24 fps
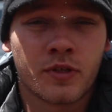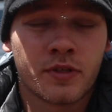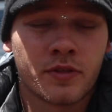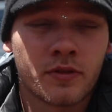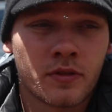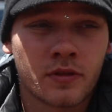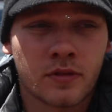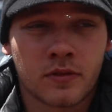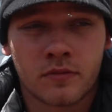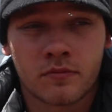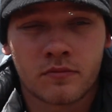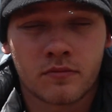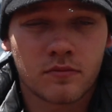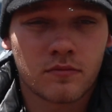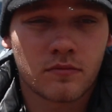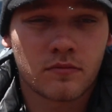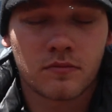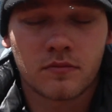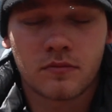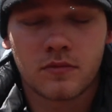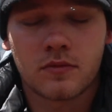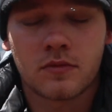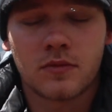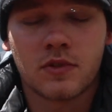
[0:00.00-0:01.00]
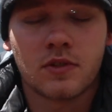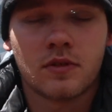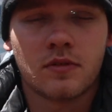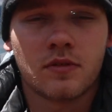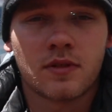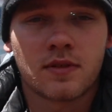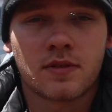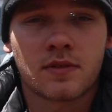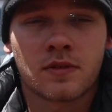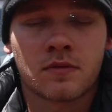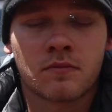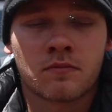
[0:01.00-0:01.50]
where you can
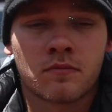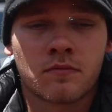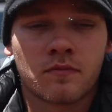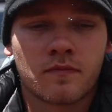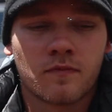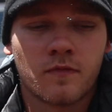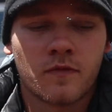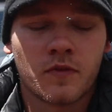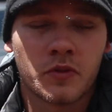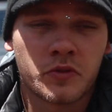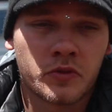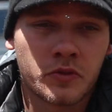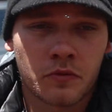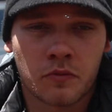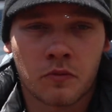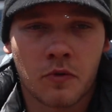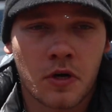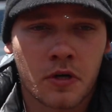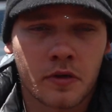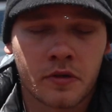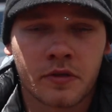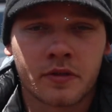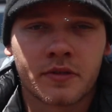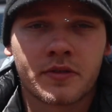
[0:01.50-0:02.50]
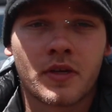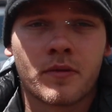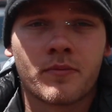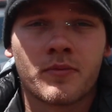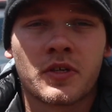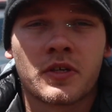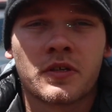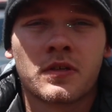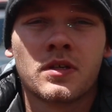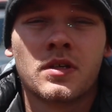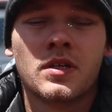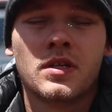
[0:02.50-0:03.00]
get some filtered water or
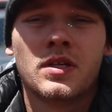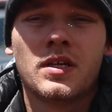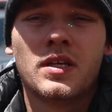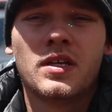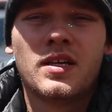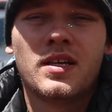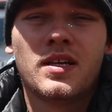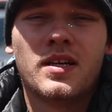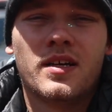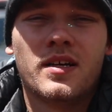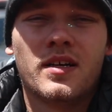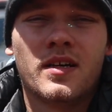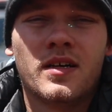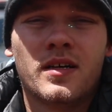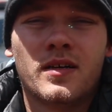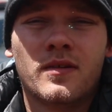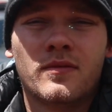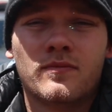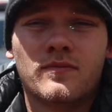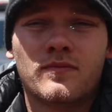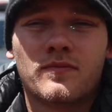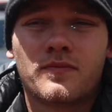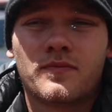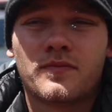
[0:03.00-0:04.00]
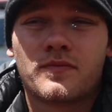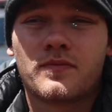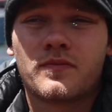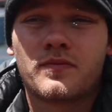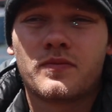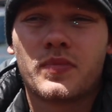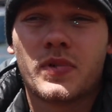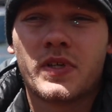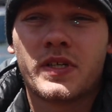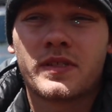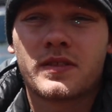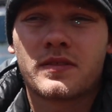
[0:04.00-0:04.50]
something.
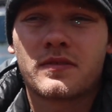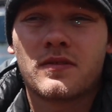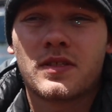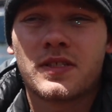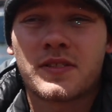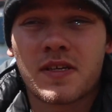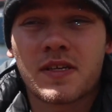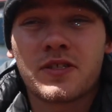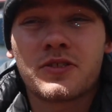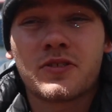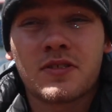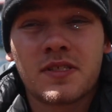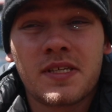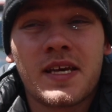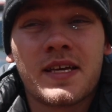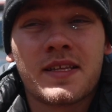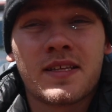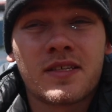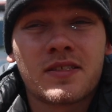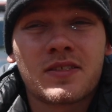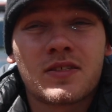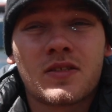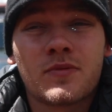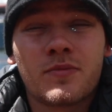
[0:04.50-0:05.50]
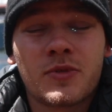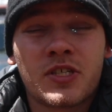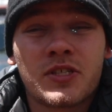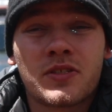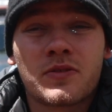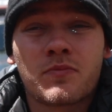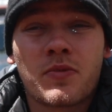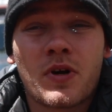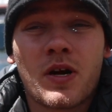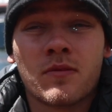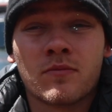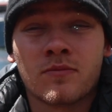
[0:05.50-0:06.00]
But essentially, yeah, that's the
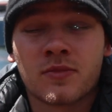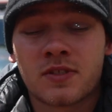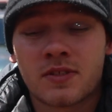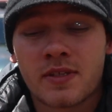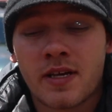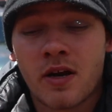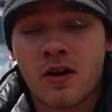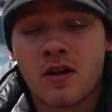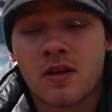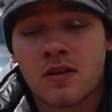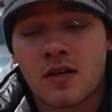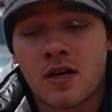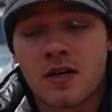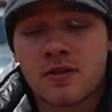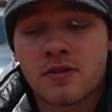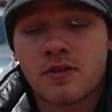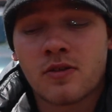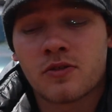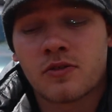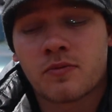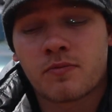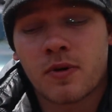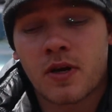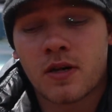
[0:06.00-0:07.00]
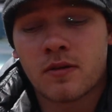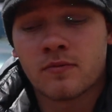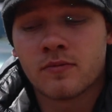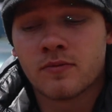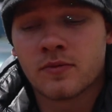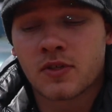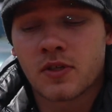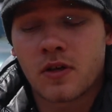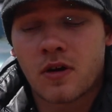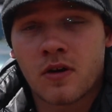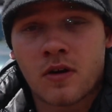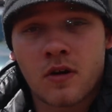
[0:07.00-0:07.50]
biggest problems. Now, a lot of those
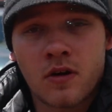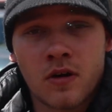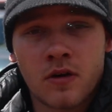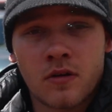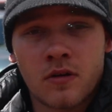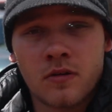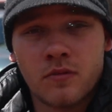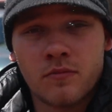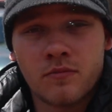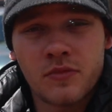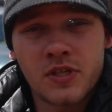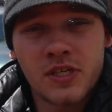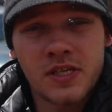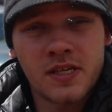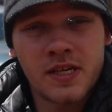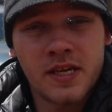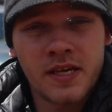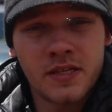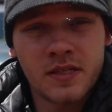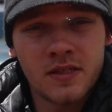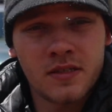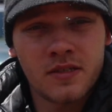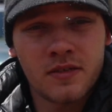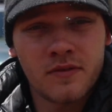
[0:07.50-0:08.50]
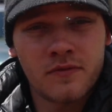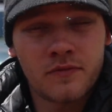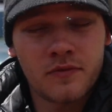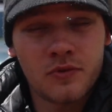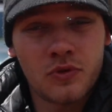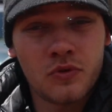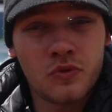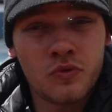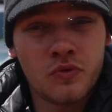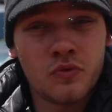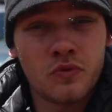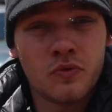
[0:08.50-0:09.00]
problems are mitigated if
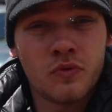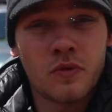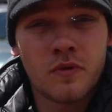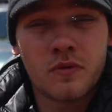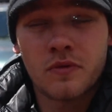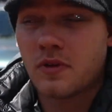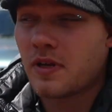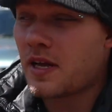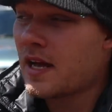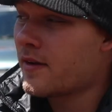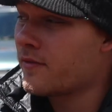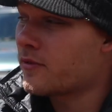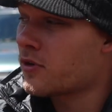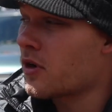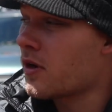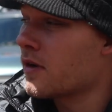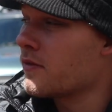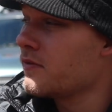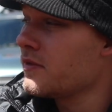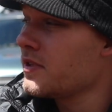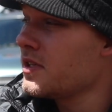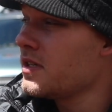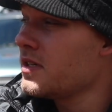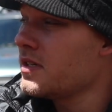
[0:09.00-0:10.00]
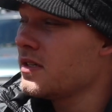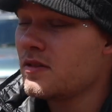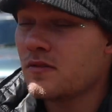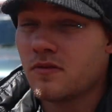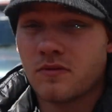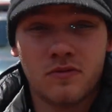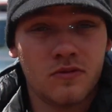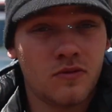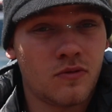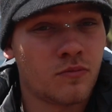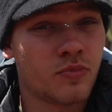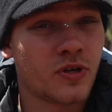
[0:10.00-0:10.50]
you have an RV.
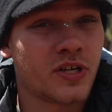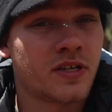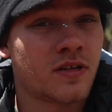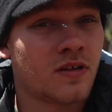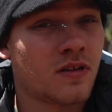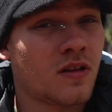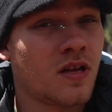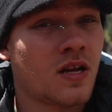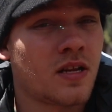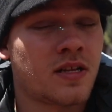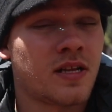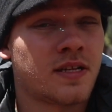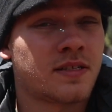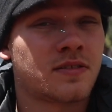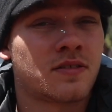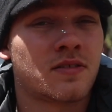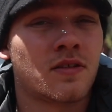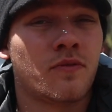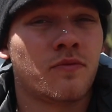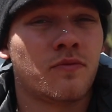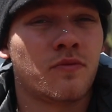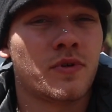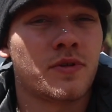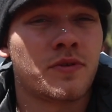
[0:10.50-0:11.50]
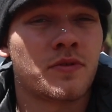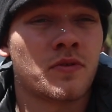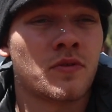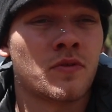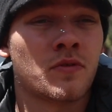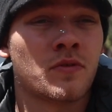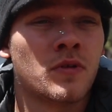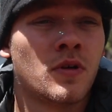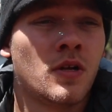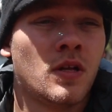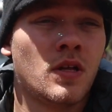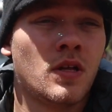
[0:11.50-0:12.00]
You're bringing a lot of that stuff with
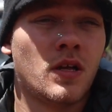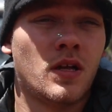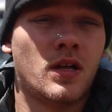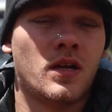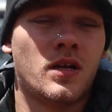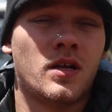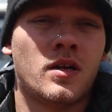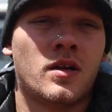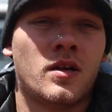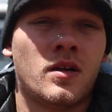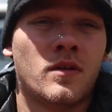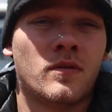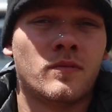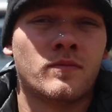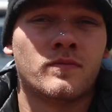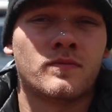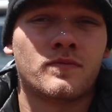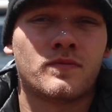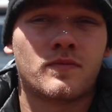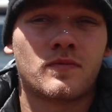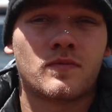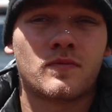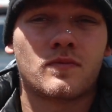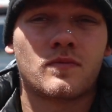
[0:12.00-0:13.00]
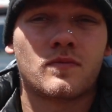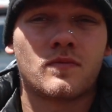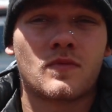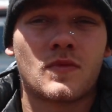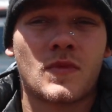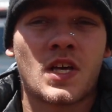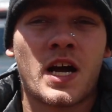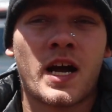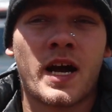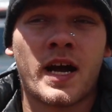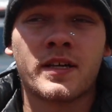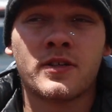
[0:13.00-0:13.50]
you.
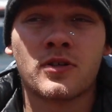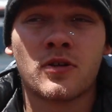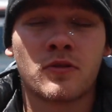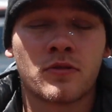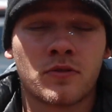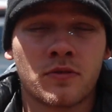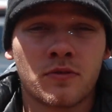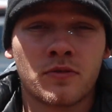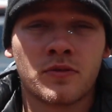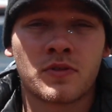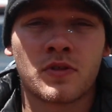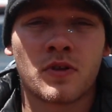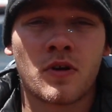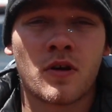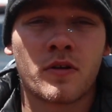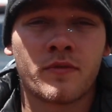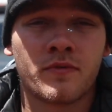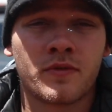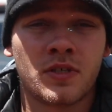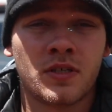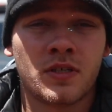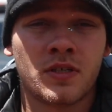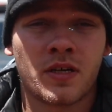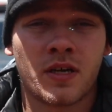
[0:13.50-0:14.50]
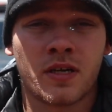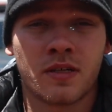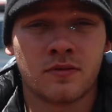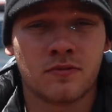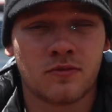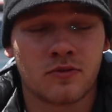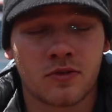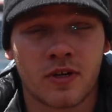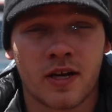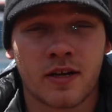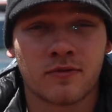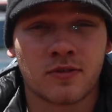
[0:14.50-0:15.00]
I don't use an RV. I
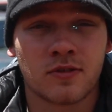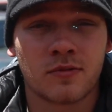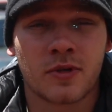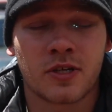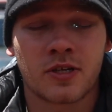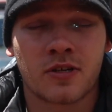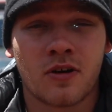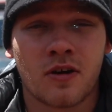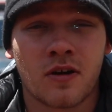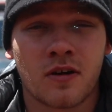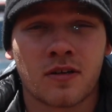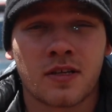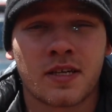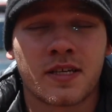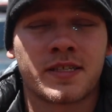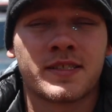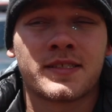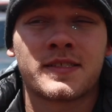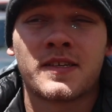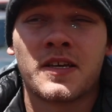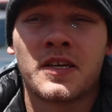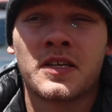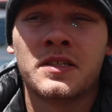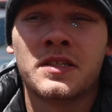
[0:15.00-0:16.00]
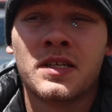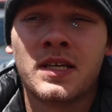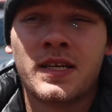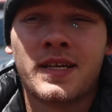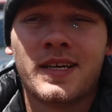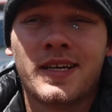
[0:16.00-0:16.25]
travel in my car, like I said,